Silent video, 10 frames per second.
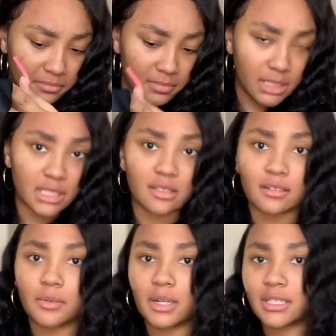This
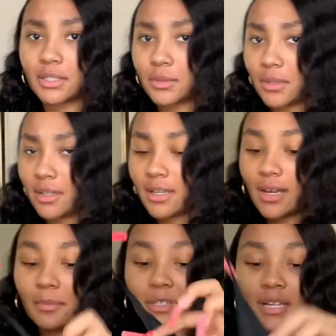look quite short.
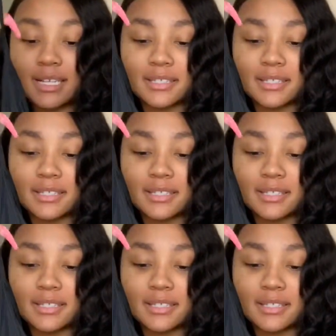I'm gonna try this